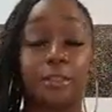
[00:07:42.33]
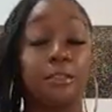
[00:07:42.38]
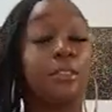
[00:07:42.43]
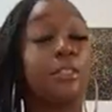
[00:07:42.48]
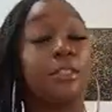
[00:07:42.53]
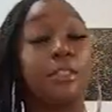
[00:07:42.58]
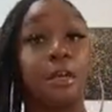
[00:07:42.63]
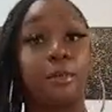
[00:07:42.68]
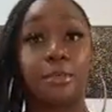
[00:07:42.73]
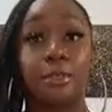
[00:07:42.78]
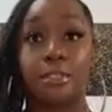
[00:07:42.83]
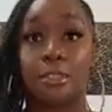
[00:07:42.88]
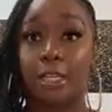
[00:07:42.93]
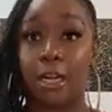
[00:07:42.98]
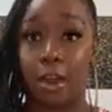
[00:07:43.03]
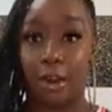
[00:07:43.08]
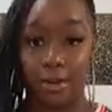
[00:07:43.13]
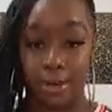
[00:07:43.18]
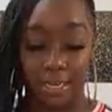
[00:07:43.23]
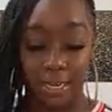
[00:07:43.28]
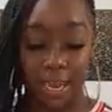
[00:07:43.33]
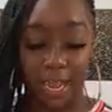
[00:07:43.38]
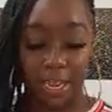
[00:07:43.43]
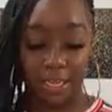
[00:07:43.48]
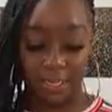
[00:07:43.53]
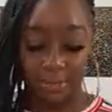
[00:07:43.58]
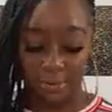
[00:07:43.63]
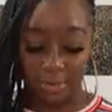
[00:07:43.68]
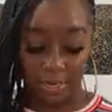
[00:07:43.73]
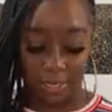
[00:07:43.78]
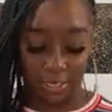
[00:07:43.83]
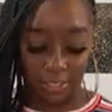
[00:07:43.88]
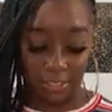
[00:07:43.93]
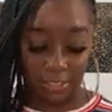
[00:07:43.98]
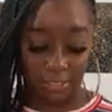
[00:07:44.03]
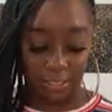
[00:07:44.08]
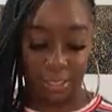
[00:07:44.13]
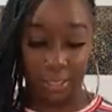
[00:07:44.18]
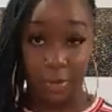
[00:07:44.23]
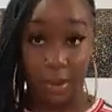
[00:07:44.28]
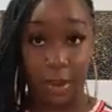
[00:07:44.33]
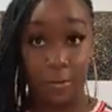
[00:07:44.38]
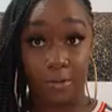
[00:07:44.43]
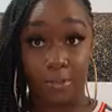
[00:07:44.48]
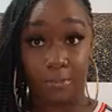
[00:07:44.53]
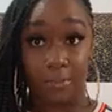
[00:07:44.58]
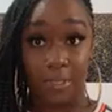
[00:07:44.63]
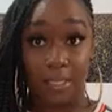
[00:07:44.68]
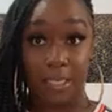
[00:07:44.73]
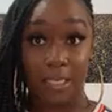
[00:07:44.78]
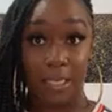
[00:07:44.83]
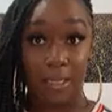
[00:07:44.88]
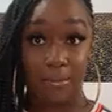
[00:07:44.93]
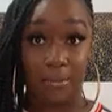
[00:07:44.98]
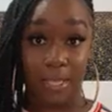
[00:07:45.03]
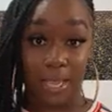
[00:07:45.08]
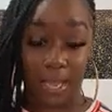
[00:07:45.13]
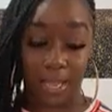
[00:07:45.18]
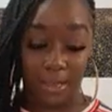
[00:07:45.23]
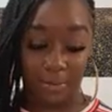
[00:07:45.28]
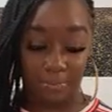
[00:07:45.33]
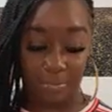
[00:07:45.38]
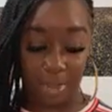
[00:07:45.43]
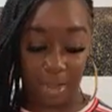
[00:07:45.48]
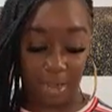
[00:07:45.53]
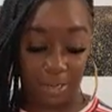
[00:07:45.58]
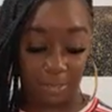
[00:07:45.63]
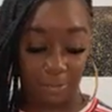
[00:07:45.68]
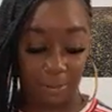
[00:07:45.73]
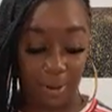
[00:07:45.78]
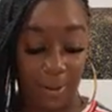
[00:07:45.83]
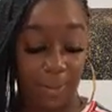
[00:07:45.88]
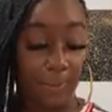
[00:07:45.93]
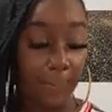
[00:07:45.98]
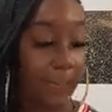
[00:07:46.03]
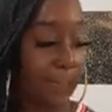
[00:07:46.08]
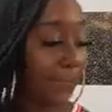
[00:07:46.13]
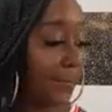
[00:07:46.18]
to numbers that already had 3 digits. And you always want to keep that in mind, okay?